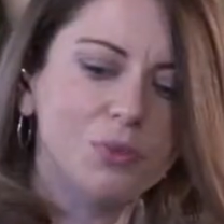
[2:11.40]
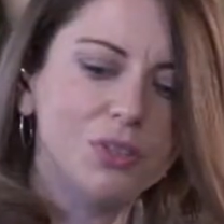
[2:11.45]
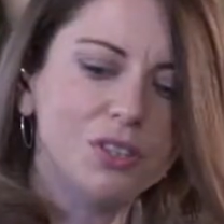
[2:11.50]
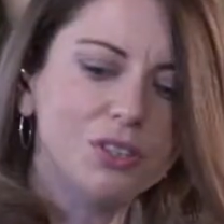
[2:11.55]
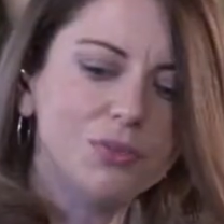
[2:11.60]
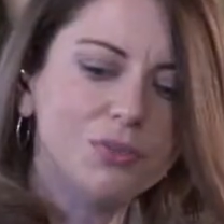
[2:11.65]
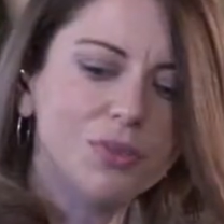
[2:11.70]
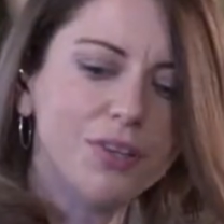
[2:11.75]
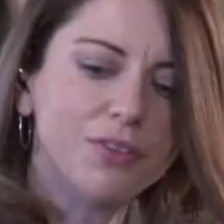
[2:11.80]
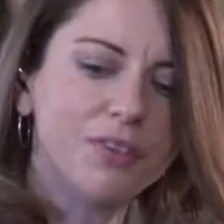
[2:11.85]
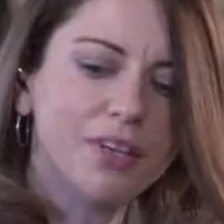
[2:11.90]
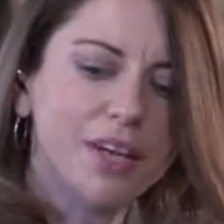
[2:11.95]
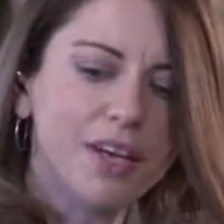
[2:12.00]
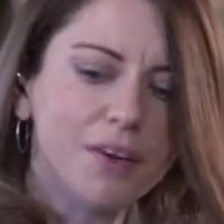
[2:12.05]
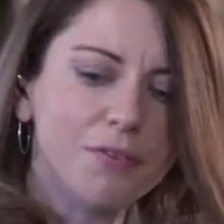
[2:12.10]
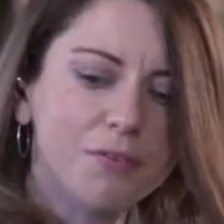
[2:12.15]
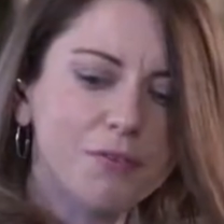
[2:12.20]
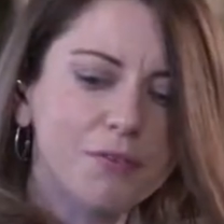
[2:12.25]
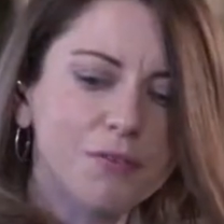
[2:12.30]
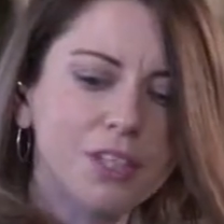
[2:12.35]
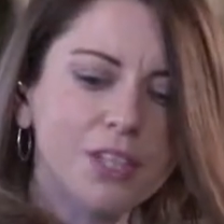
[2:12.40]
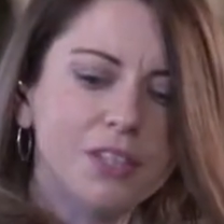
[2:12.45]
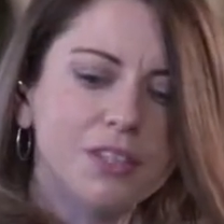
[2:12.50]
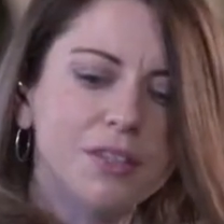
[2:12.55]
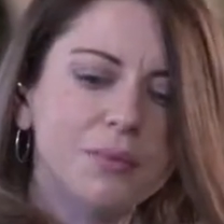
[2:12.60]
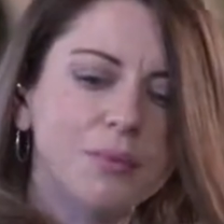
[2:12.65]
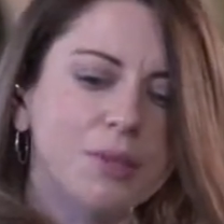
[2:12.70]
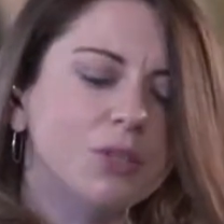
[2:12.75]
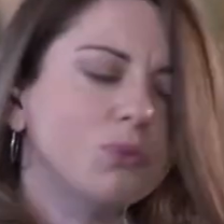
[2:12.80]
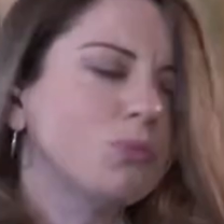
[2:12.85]
Would you rather have
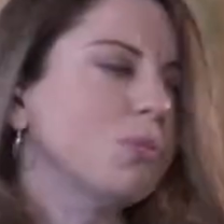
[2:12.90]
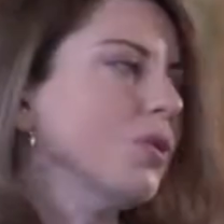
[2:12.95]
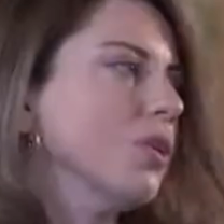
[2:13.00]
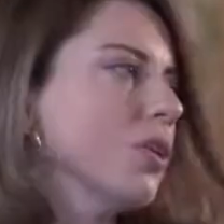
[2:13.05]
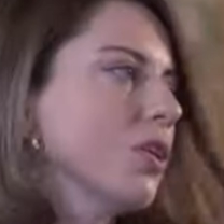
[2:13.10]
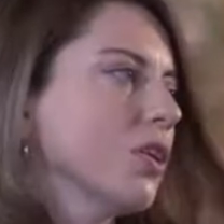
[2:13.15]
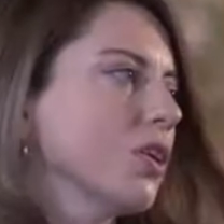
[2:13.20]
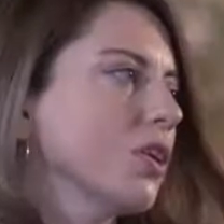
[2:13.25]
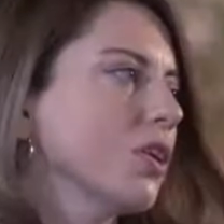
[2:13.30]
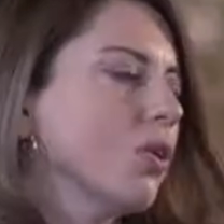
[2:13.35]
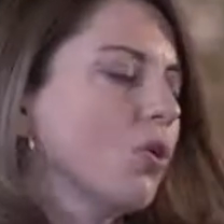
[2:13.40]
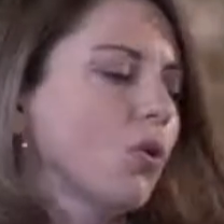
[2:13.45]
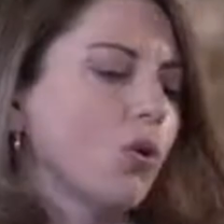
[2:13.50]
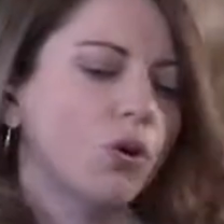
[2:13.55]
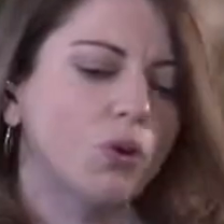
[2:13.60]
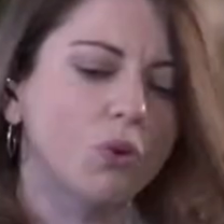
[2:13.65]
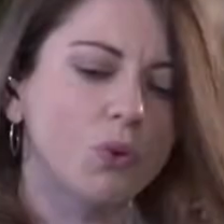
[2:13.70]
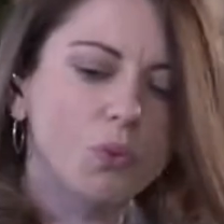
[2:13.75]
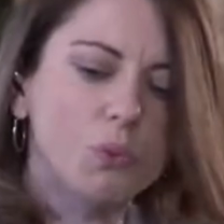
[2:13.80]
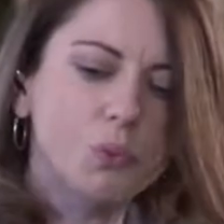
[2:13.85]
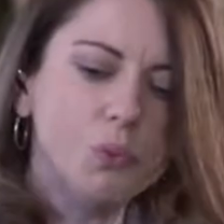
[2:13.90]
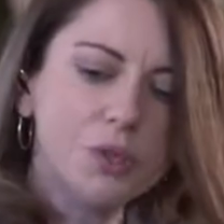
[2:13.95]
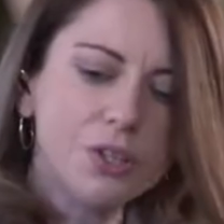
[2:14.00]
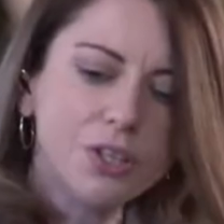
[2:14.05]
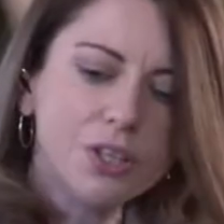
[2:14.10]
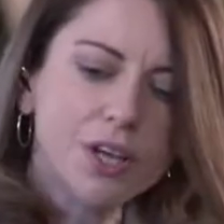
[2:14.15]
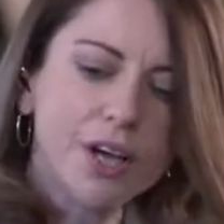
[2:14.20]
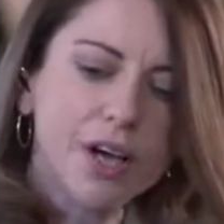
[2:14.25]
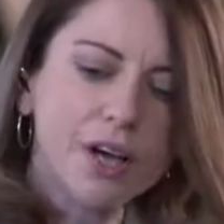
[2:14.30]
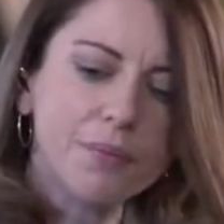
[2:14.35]
freedom at work or would
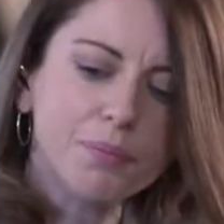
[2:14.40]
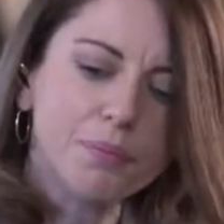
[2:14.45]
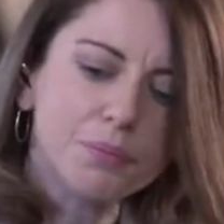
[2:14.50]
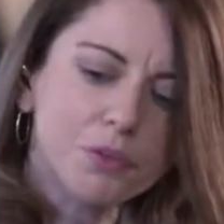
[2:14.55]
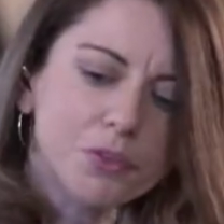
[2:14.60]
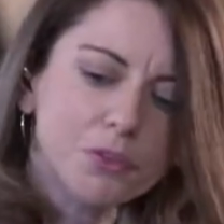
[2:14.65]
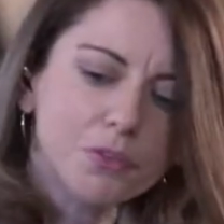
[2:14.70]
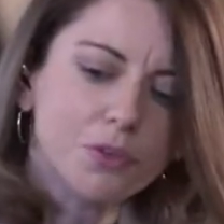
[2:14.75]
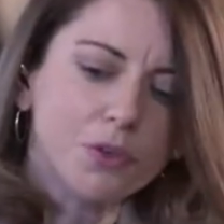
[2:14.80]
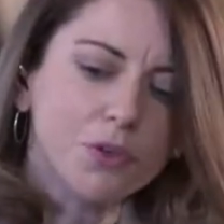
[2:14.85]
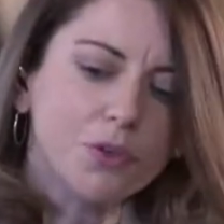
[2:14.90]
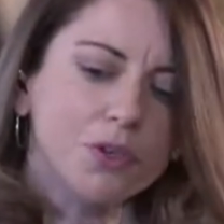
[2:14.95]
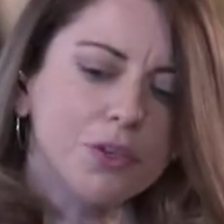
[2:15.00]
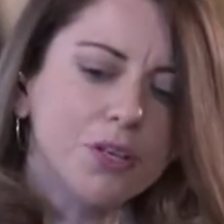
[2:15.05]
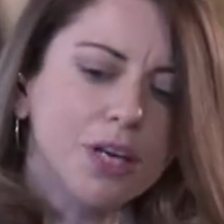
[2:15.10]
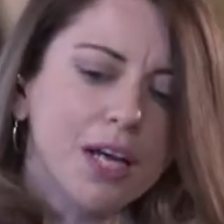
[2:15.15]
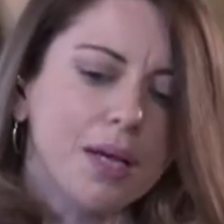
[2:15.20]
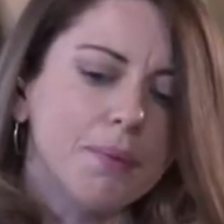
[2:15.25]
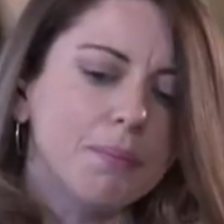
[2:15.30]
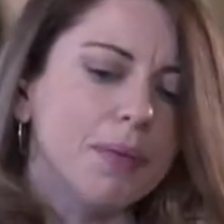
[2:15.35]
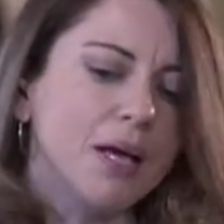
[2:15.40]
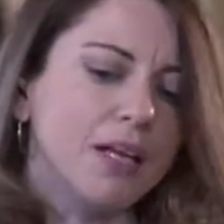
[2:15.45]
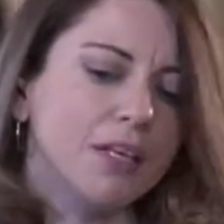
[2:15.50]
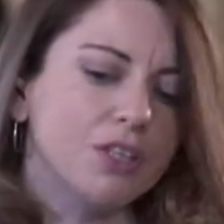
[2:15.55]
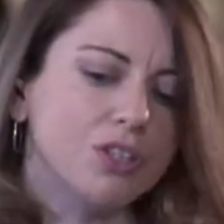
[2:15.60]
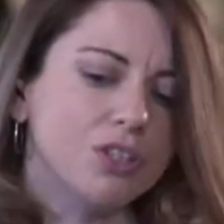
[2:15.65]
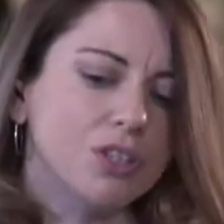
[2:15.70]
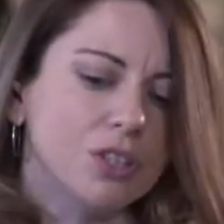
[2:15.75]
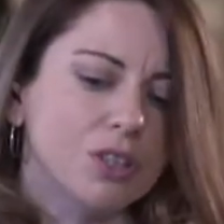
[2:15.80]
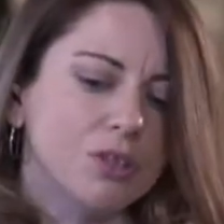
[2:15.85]
you prefer a
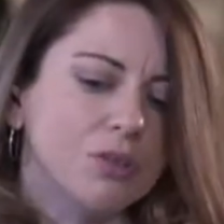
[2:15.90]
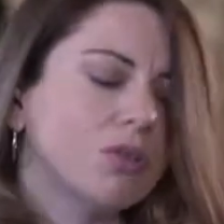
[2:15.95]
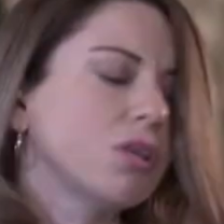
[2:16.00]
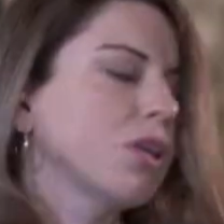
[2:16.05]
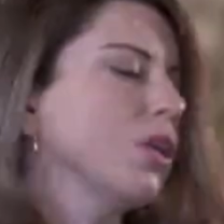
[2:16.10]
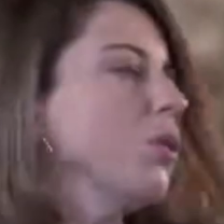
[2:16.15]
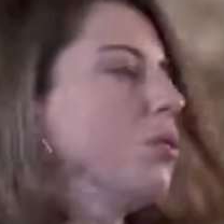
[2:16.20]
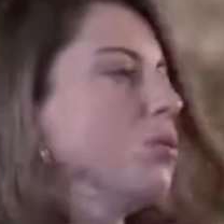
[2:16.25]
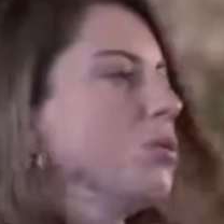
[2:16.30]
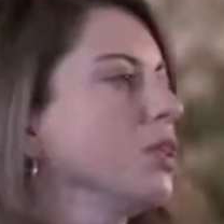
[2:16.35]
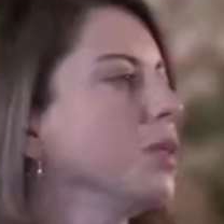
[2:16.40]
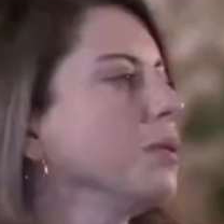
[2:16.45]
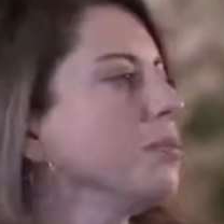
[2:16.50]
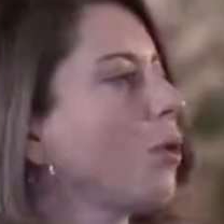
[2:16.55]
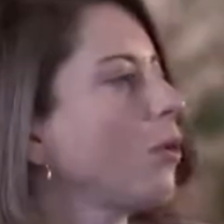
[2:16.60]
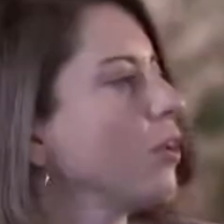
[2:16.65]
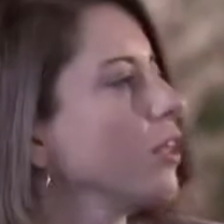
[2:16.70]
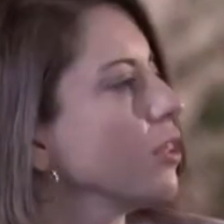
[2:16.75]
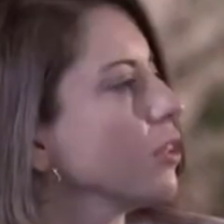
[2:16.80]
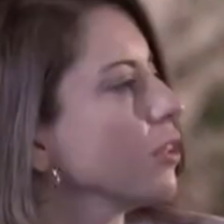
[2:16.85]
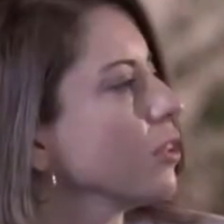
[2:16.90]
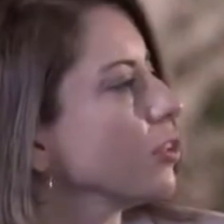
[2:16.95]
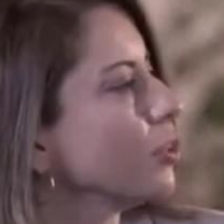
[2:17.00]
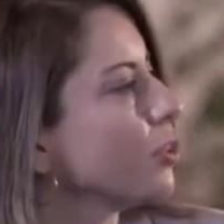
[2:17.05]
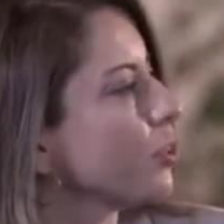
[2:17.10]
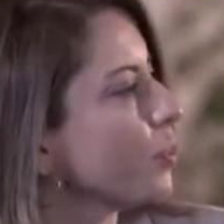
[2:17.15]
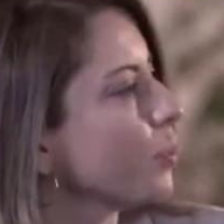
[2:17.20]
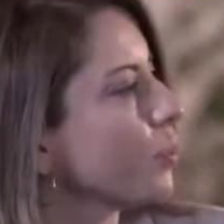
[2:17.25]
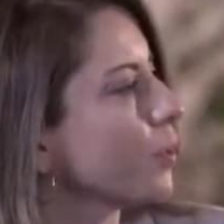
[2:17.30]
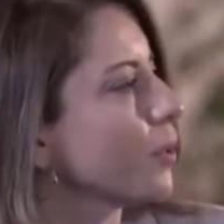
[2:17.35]
manager who closely monitors
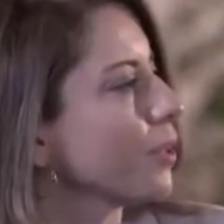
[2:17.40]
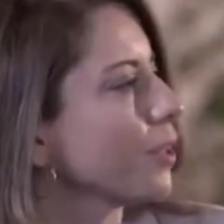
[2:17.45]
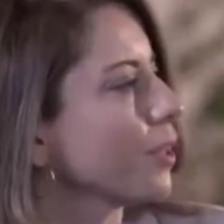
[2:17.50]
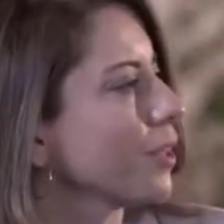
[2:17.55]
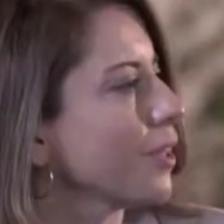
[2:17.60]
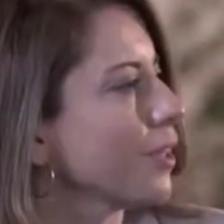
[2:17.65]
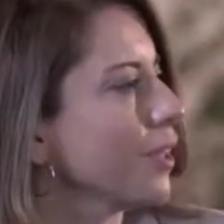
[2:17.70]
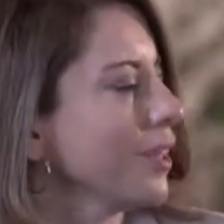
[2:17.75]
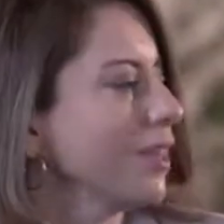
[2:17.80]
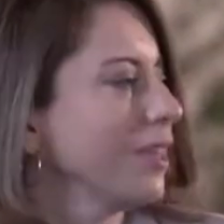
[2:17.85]
your work?